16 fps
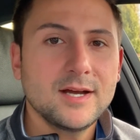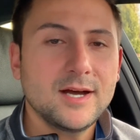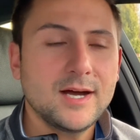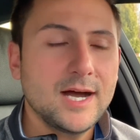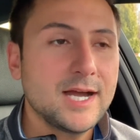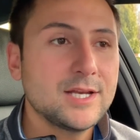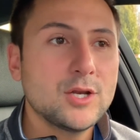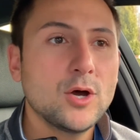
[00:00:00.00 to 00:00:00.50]

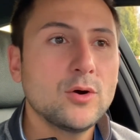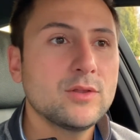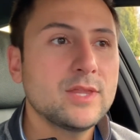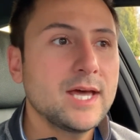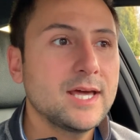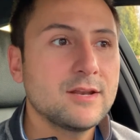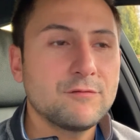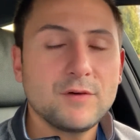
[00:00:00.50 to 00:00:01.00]
I know
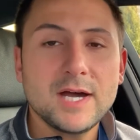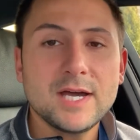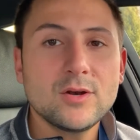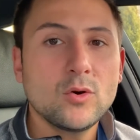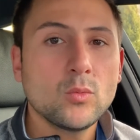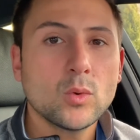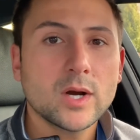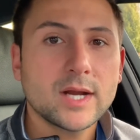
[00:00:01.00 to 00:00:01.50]
that if I
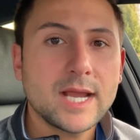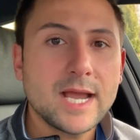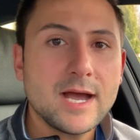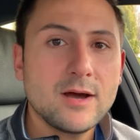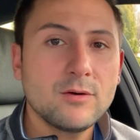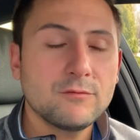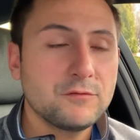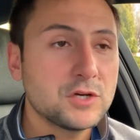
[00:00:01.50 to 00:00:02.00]
don't
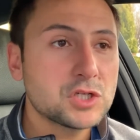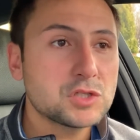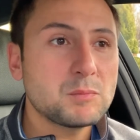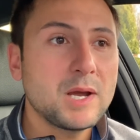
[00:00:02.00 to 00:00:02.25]
finish